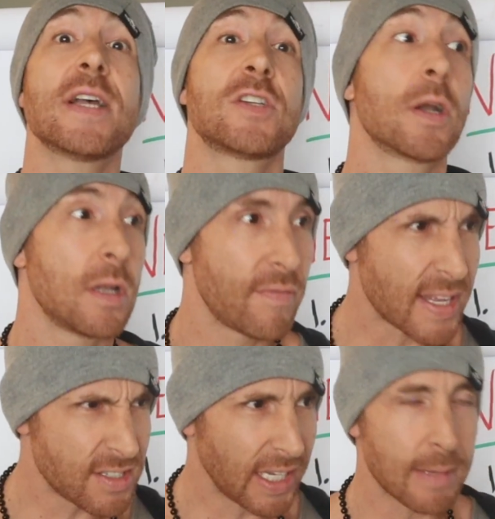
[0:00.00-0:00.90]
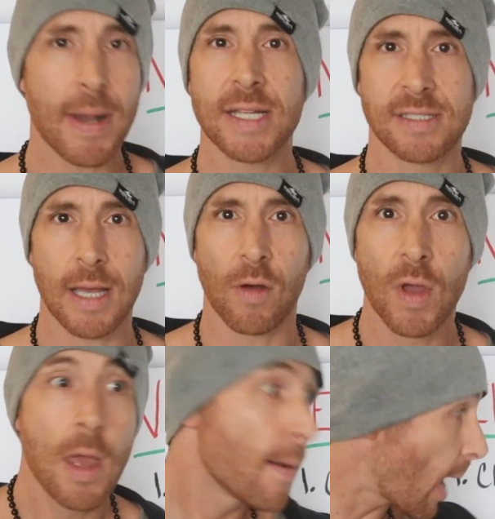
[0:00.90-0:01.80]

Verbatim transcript: started investing in myself,